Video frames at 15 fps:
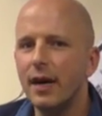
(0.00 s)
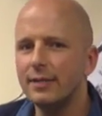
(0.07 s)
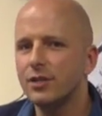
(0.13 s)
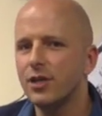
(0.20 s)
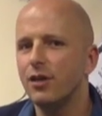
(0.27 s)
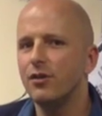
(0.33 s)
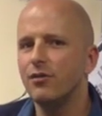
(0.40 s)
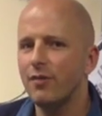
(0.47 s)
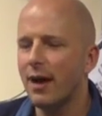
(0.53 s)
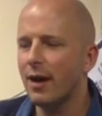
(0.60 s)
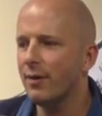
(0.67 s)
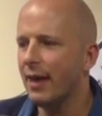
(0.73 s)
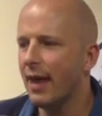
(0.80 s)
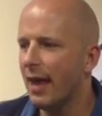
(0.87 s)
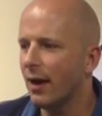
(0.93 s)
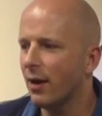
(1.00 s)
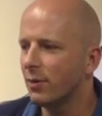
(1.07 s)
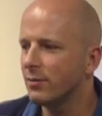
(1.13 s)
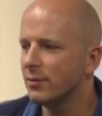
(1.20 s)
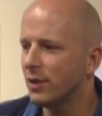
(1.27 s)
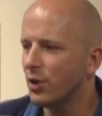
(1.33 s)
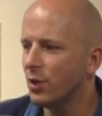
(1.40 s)
If I turned around
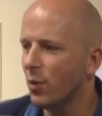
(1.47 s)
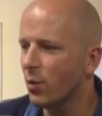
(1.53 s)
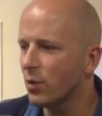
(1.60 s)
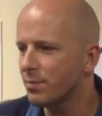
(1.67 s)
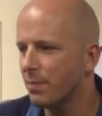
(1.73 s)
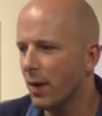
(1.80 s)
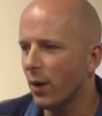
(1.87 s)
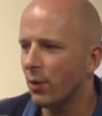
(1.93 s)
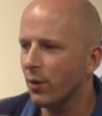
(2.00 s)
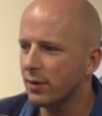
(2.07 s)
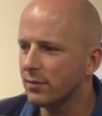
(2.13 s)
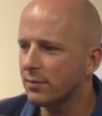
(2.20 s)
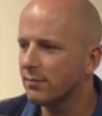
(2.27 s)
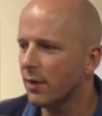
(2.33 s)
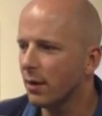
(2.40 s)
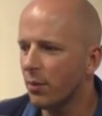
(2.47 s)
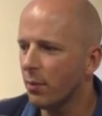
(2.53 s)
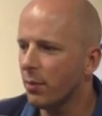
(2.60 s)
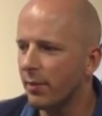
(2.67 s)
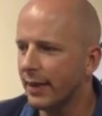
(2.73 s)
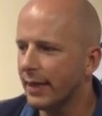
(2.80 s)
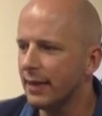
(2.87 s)
now and you all spoke,
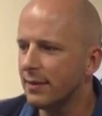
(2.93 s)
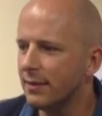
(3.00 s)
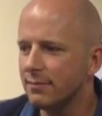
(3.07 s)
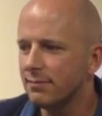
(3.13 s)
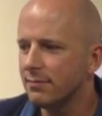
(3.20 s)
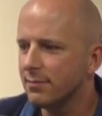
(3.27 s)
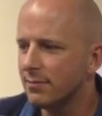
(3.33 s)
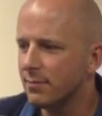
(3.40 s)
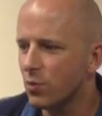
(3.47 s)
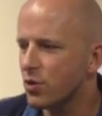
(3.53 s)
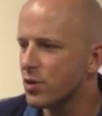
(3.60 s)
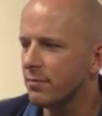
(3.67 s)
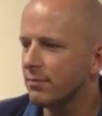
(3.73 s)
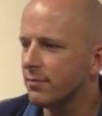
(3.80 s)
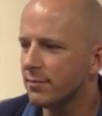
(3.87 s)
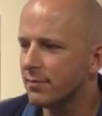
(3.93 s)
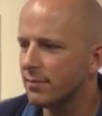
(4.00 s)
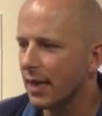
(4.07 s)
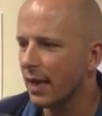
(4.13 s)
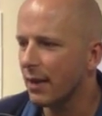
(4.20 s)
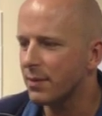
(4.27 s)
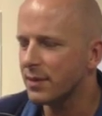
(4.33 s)
I probably
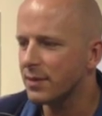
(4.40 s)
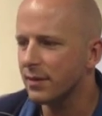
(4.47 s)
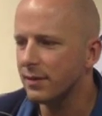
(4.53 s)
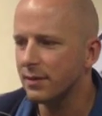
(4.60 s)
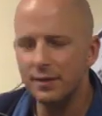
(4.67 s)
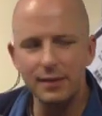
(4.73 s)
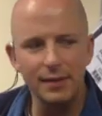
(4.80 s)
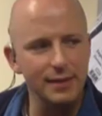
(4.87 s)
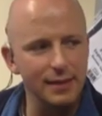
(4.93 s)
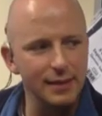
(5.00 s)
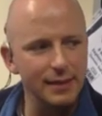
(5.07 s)
wouldn't be able to.